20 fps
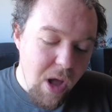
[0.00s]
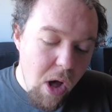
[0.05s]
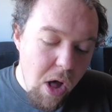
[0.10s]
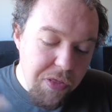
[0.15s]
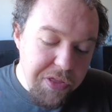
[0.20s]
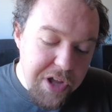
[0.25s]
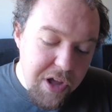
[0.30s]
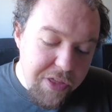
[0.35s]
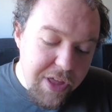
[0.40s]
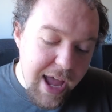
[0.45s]

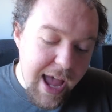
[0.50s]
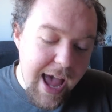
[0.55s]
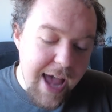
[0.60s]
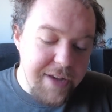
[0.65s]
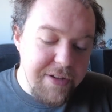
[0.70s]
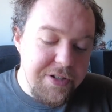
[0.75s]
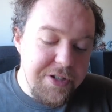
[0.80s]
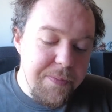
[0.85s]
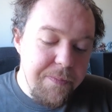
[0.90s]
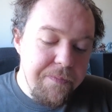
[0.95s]
On the other
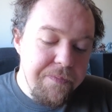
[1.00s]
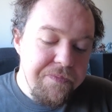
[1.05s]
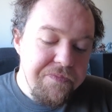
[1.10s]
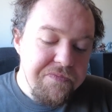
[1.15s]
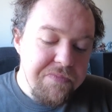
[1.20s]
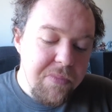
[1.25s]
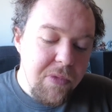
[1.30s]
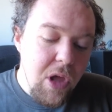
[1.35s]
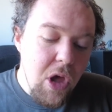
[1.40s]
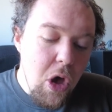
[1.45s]
hand,
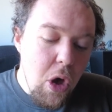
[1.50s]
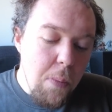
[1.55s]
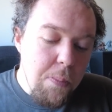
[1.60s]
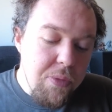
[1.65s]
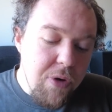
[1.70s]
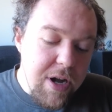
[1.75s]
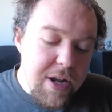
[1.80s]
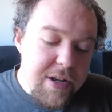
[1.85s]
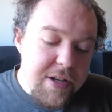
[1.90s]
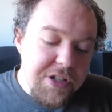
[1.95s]

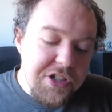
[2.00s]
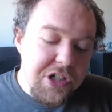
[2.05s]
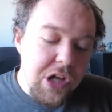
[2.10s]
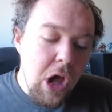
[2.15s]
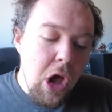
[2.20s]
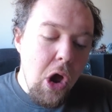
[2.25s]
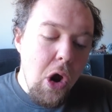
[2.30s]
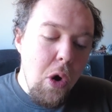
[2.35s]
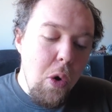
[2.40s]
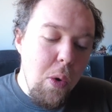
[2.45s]
Britons
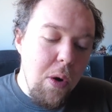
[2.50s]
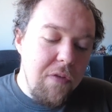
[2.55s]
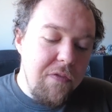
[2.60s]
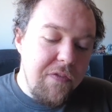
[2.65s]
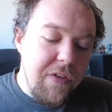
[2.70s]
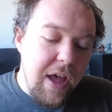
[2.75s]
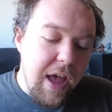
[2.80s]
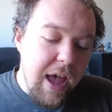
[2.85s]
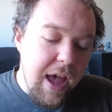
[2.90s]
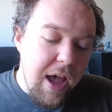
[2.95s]
who
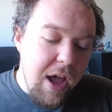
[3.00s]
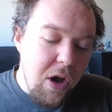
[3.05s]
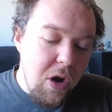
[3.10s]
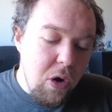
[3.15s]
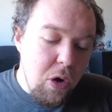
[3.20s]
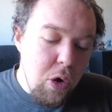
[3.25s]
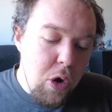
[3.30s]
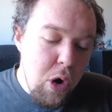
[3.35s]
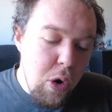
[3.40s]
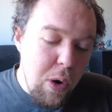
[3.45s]

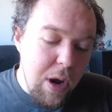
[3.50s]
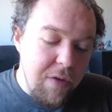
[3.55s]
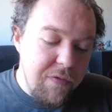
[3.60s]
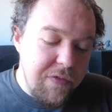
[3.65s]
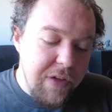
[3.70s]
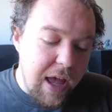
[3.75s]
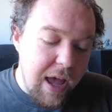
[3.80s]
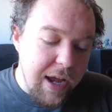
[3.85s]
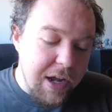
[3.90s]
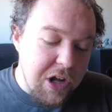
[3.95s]

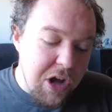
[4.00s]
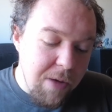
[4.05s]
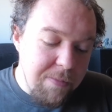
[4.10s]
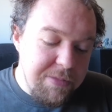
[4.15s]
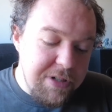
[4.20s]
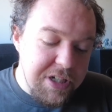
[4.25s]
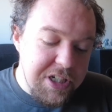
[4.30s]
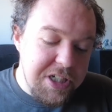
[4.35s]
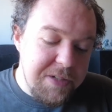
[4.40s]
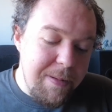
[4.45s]
have
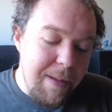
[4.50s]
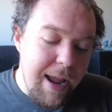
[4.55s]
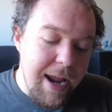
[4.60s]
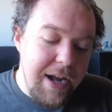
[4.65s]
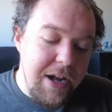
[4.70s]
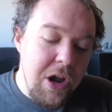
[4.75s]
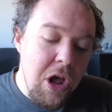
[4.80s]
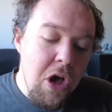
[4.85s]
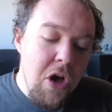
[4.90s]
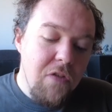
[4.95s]
come to
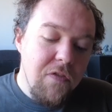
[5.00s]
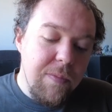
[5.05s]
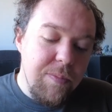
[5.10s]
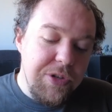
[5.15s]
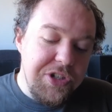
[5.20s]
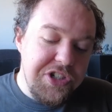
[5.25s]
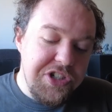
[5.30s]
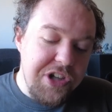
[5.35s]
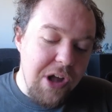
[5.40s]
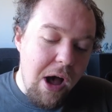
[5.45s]
Spain from
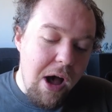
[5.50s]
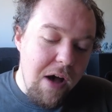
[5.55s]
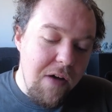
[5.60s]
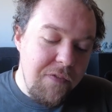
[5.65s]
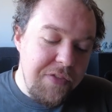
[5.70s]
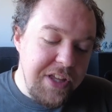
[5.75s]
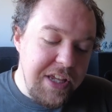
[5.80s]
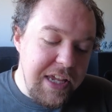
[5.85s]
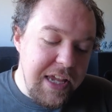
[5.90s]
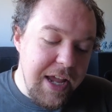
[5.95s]
the start
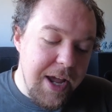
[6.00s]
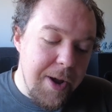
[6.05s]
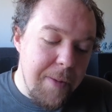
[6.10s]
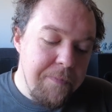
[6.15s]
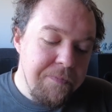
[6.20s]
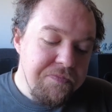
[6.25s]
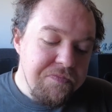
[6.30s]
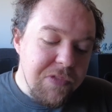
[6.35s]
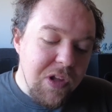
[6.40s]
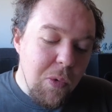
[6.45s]
of the year